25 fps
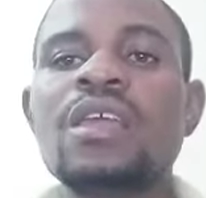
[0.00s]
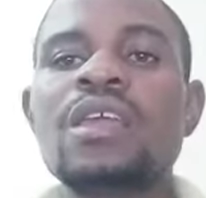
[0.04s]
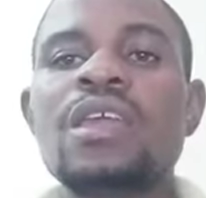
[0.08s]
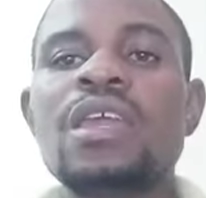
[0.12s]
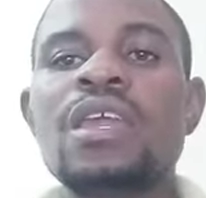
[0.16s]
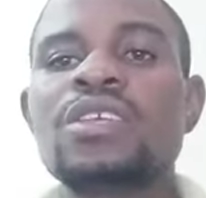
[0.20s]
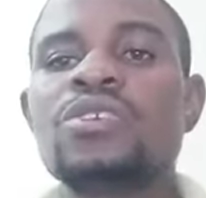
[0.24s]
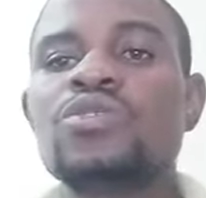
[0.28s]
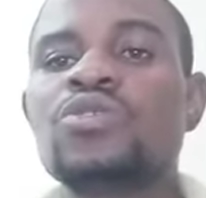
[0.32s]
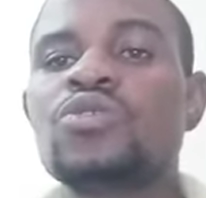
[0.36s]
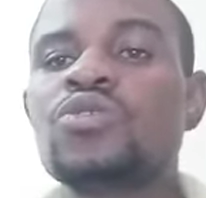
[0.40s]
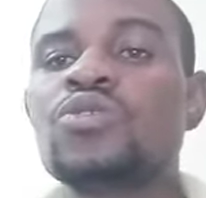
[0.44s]

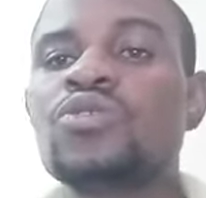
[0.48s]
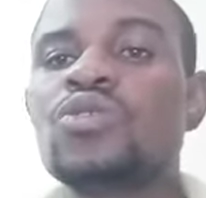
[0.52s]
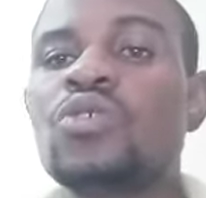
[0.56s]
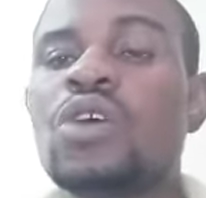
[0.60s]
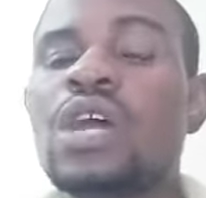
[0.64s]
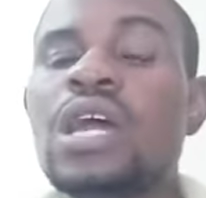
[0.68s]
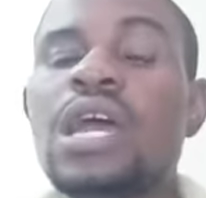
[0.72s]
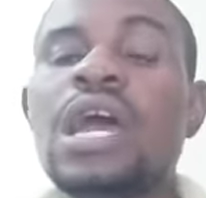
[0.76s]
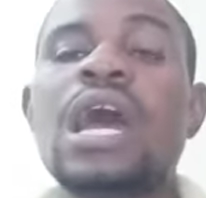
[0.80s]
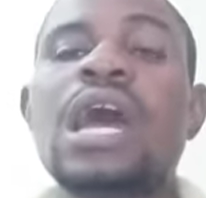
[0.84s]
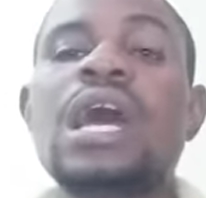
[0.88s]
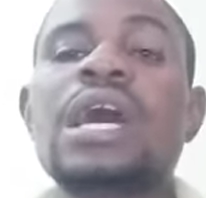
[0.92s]
As
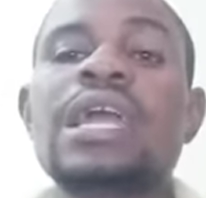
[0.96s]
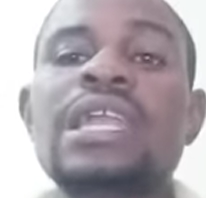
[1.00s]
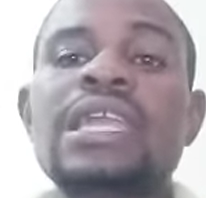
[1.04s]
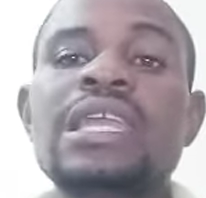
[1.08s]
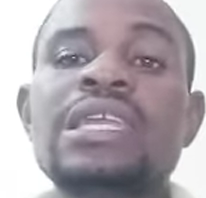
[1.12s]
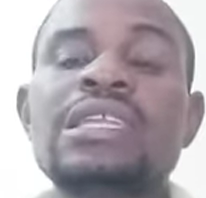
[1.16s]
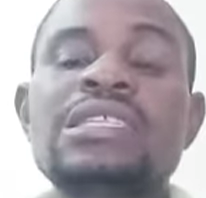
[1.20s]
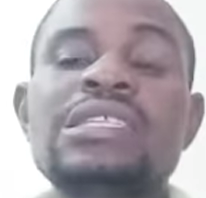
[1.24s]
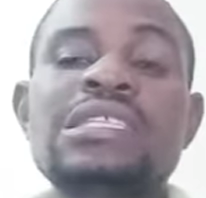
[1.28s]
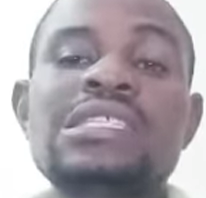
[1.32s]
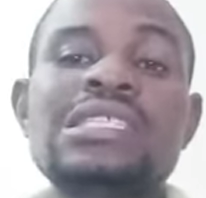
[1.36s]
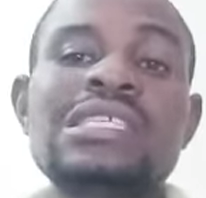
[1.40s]
you
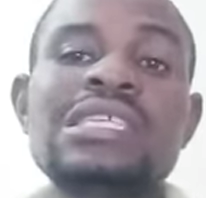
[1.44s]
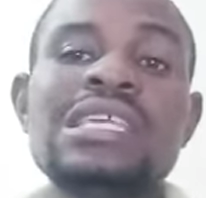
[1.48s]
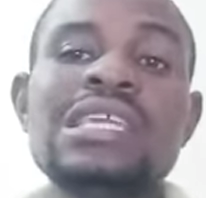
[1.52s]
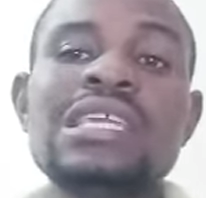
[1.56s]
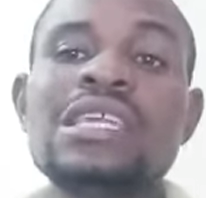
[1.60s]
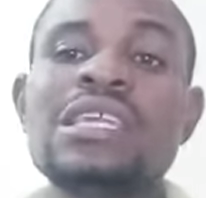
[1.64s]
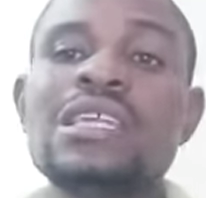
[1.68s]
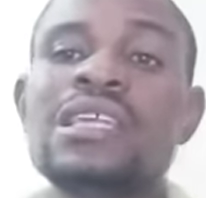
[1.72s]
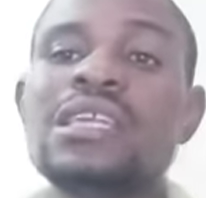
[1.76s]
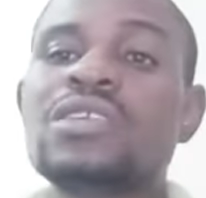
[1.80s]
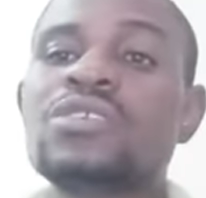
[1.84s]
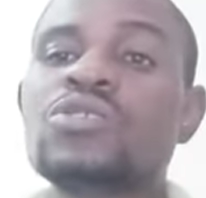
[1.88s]
can
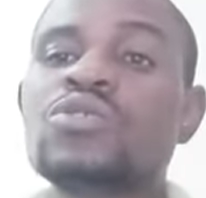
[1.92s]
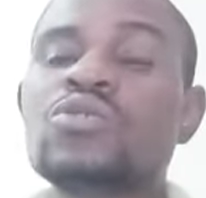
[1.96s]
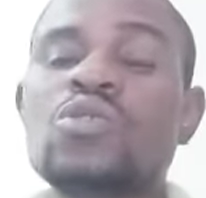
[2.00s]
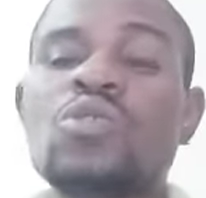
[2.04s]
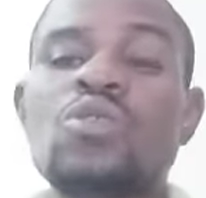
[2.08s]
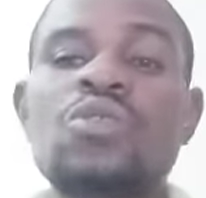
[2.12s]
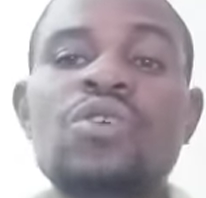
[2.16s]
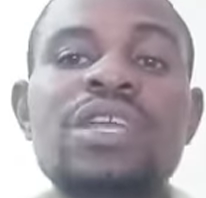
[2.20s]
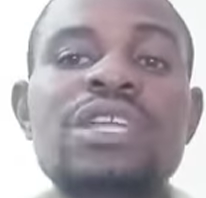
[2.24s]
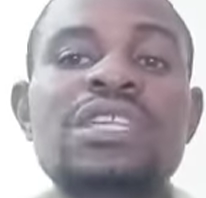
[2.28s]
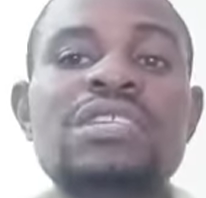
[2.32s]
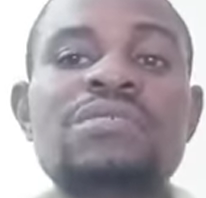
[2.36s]
see,
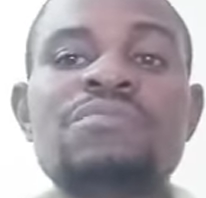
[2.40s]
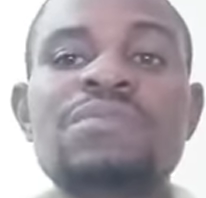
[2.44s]
so it